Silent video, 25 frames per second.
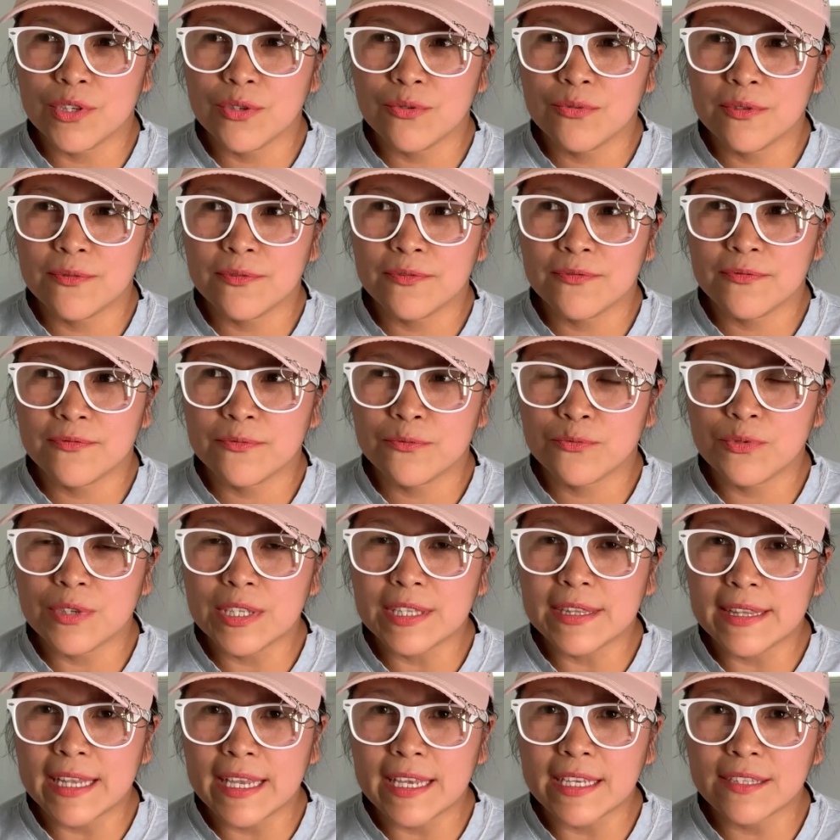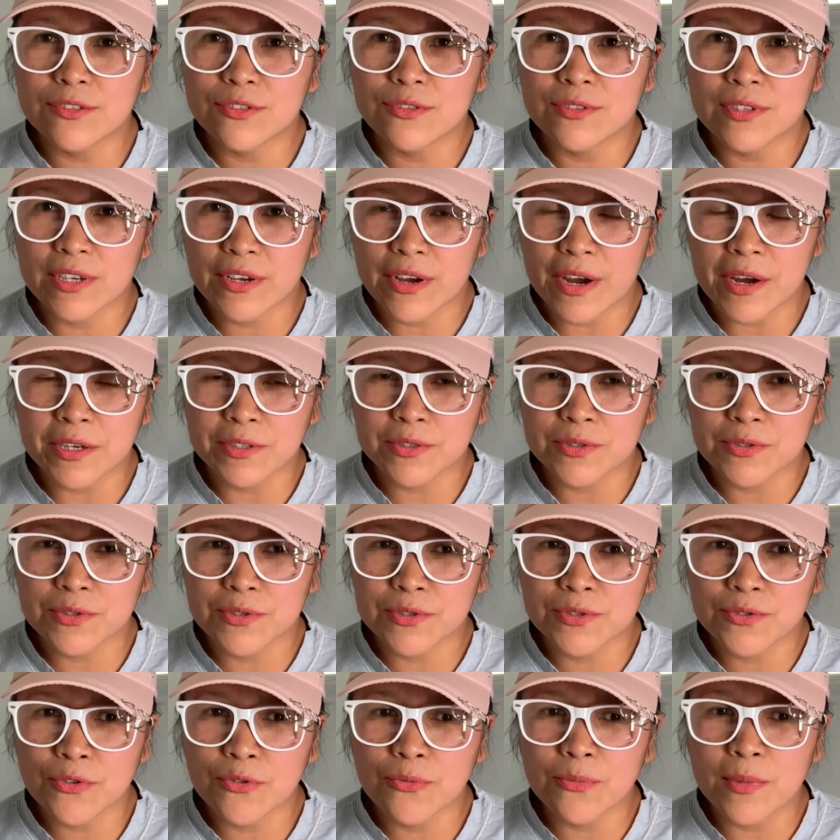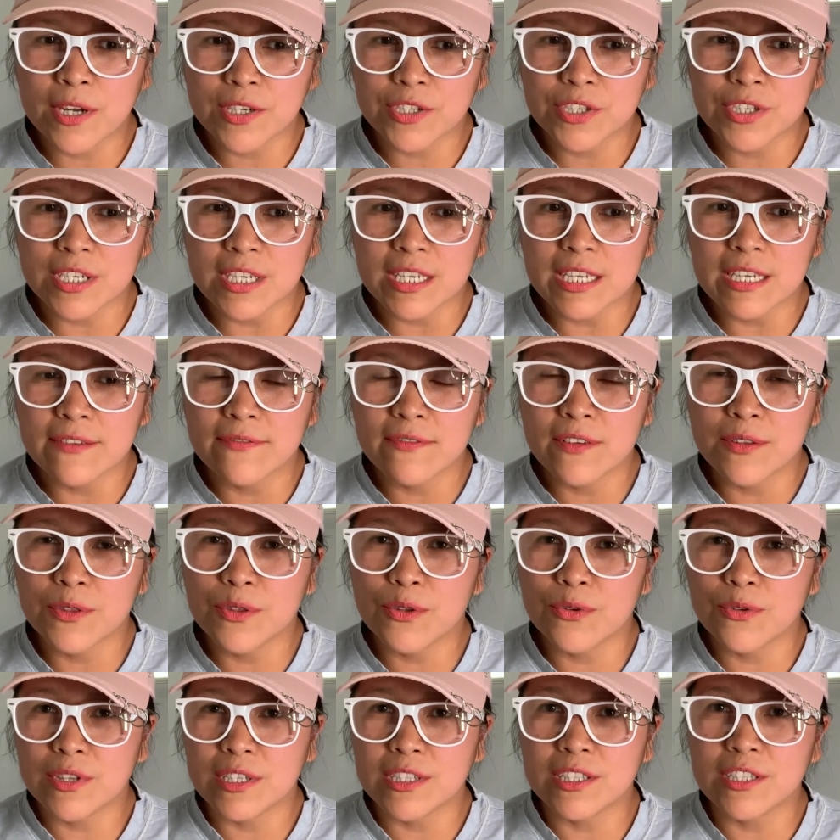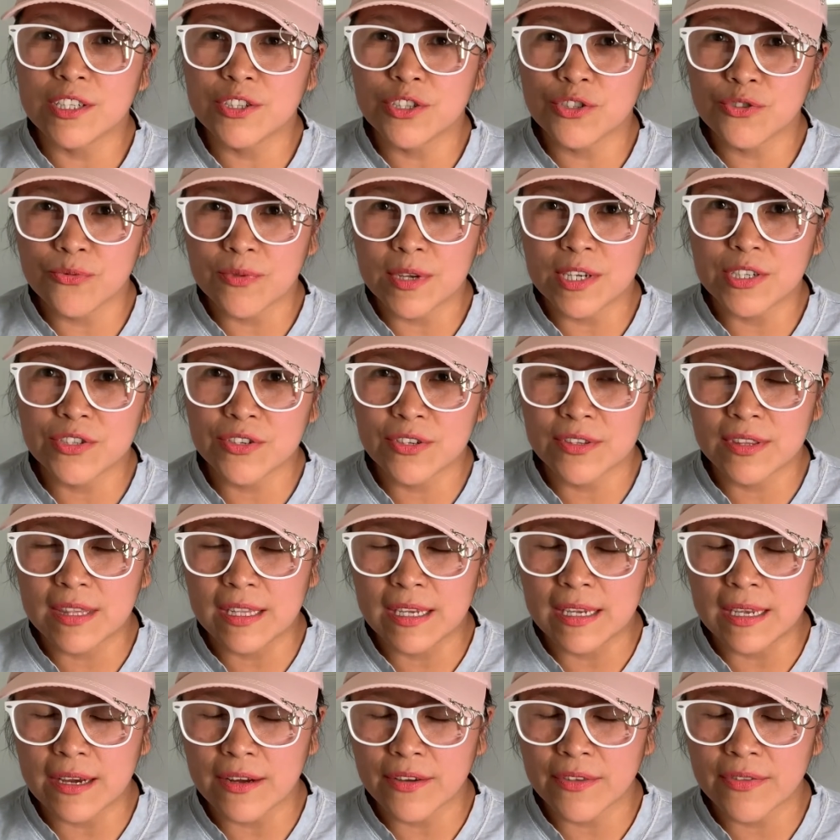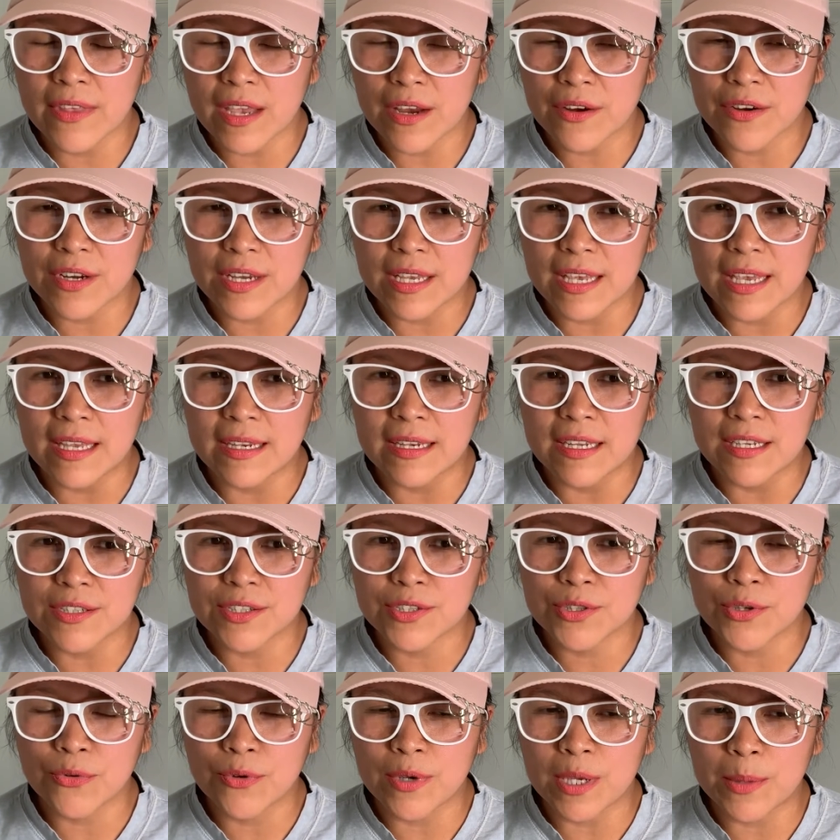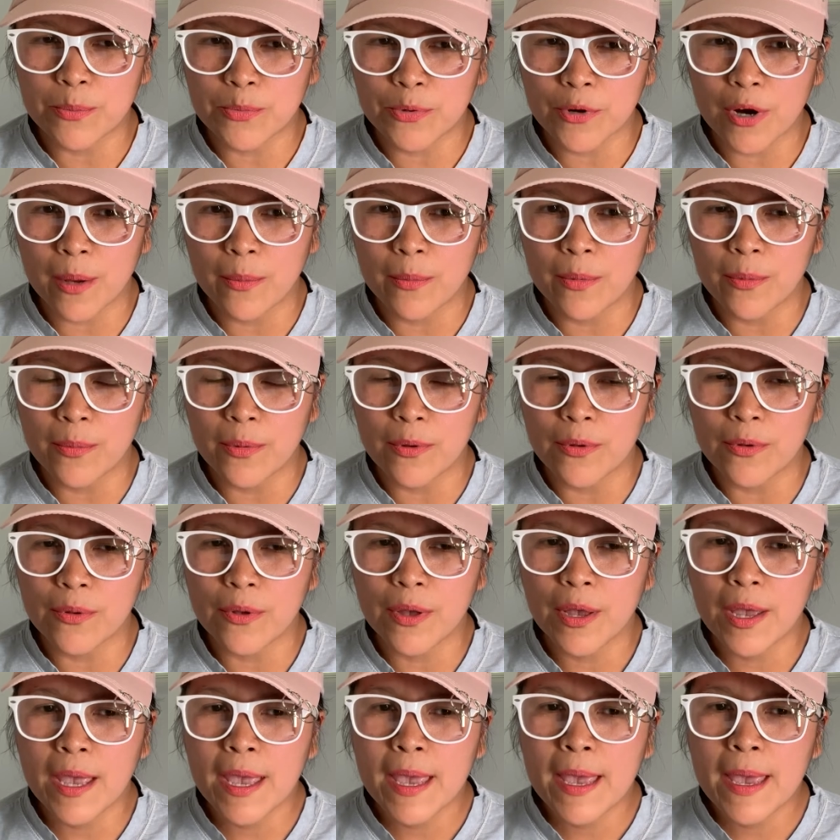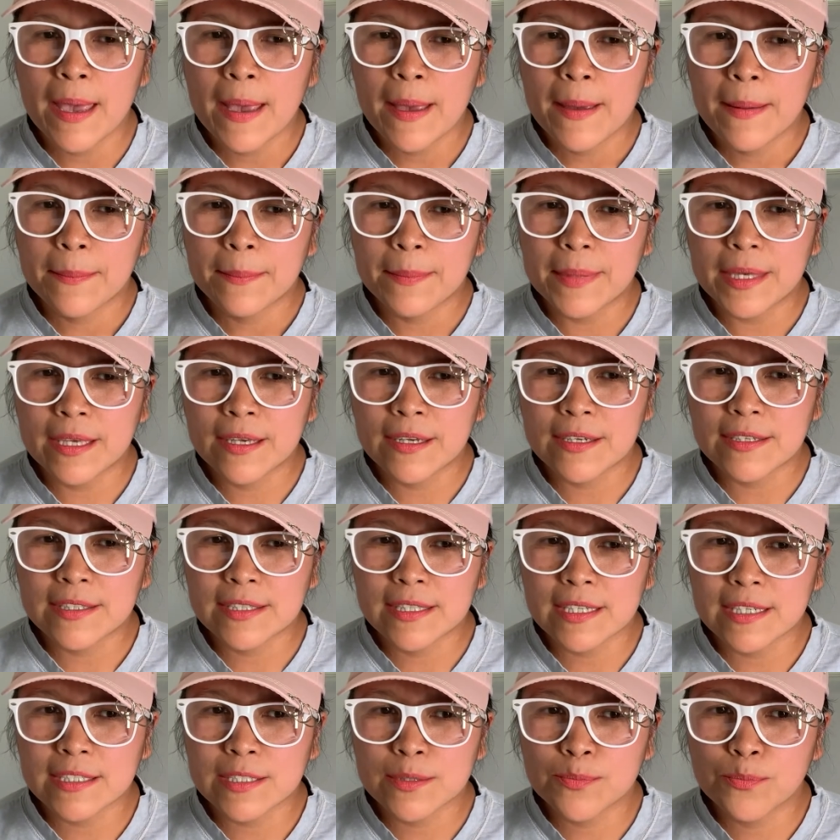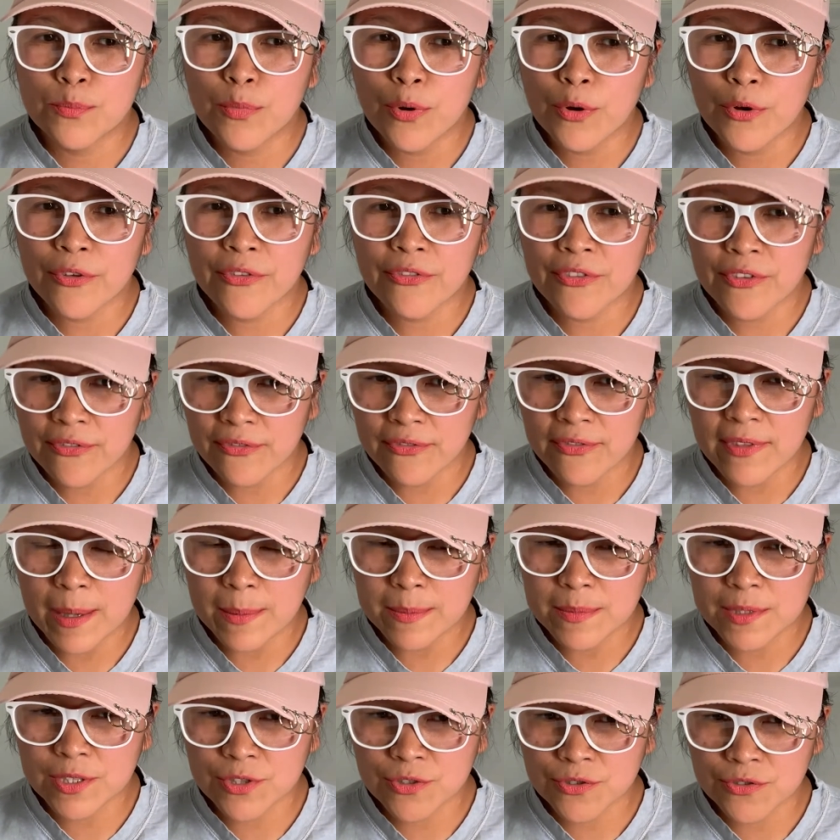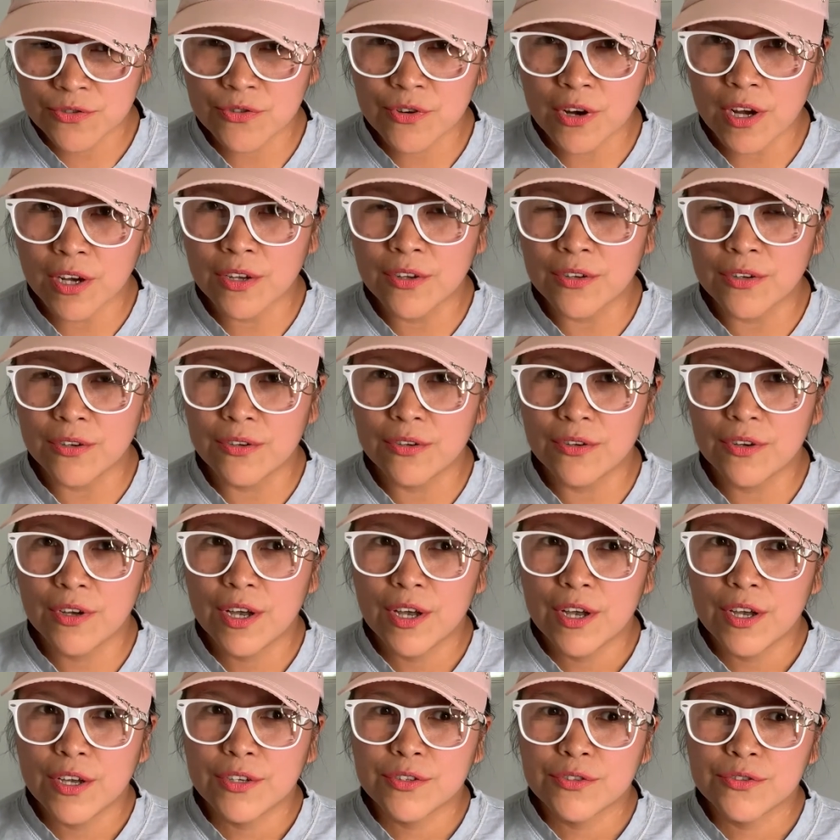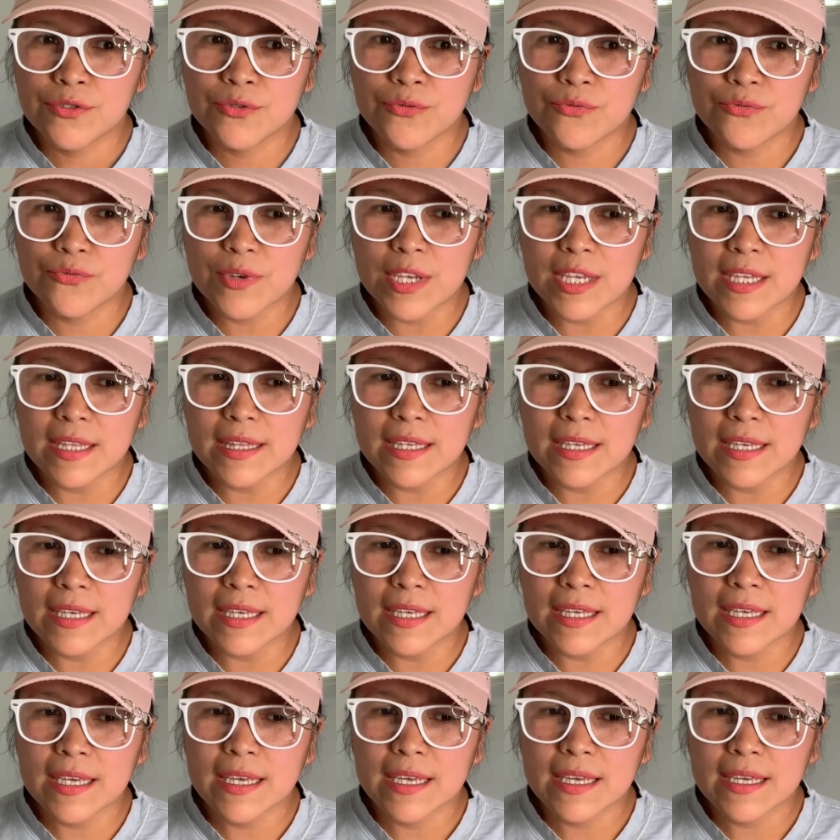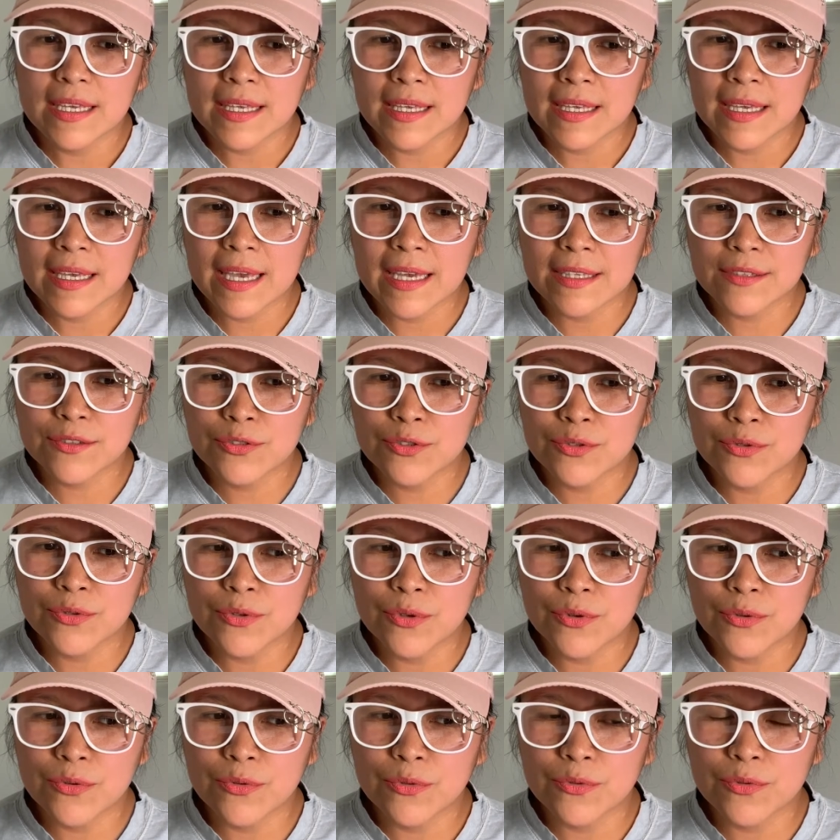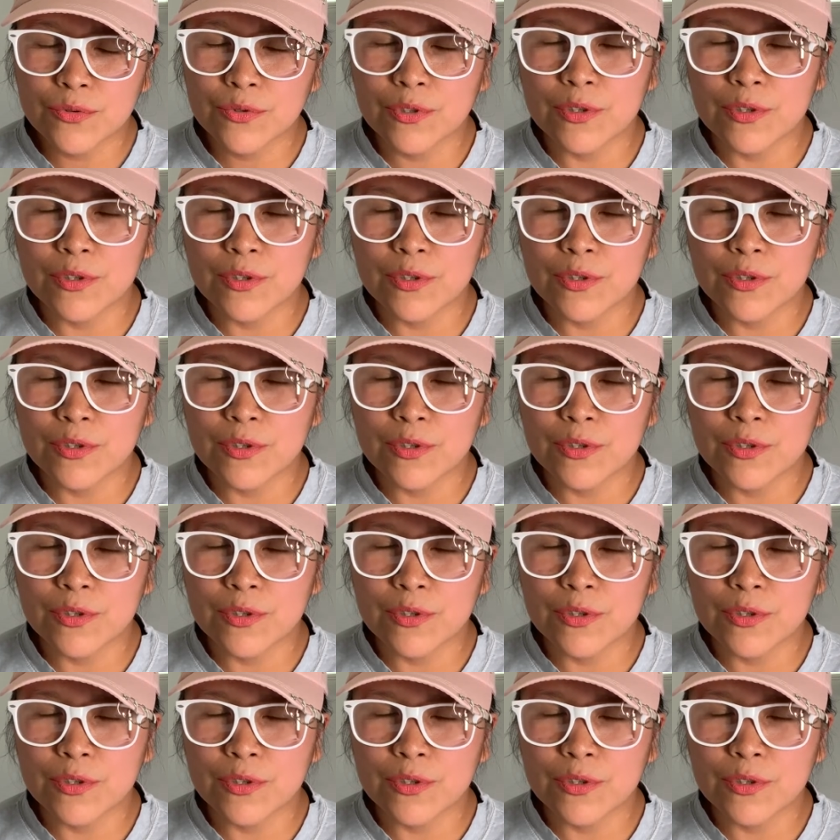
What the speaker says: You will relate to the characters so much, even though the situation they're in is so improbable, because as both of them struggle to really get to know,